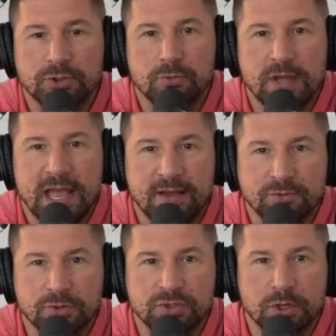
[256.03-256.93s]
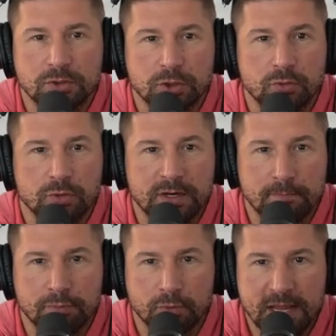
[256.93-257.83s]
you have to start to create a
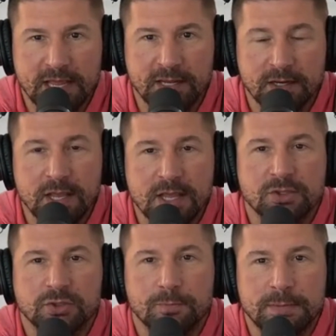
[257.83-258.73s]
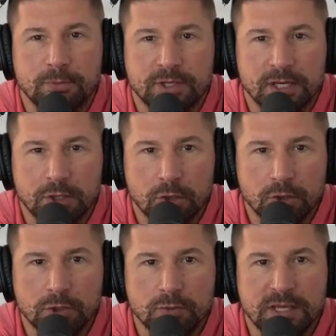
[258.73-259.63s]
brand so people can know
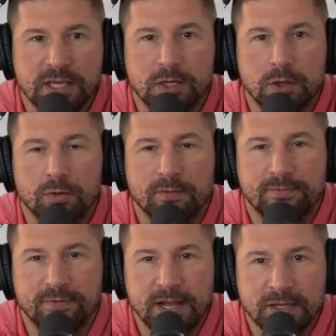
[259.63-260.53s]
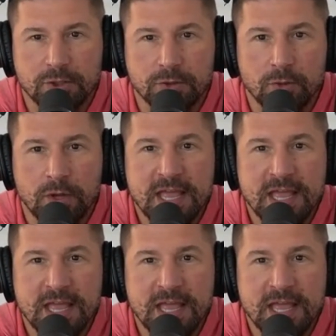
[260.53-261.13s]
you, they can know where to find you.